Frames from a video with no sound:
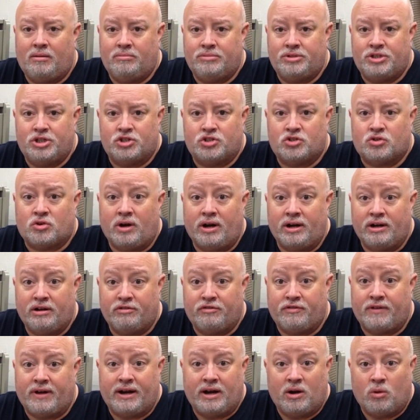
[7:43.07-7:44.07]
just trying to
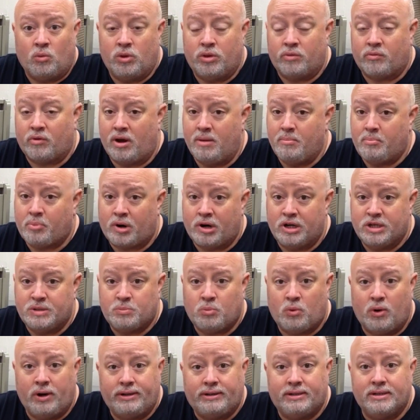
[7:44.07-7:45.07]
find out what the right price
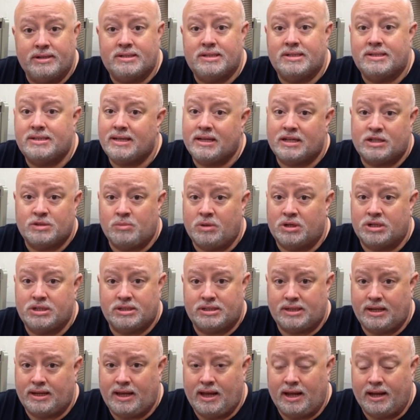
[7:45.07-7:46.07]
point is to sell as much
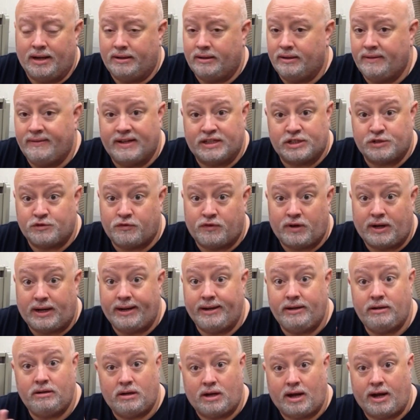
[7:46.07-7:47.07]
as they can. And that's
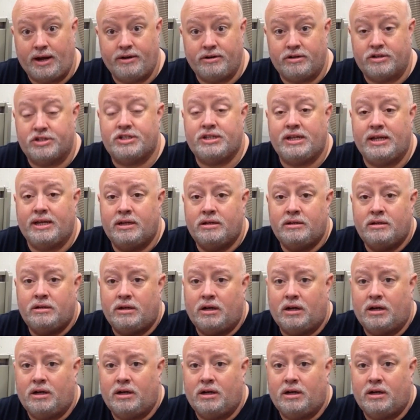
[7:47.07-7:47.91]
fine. I understand.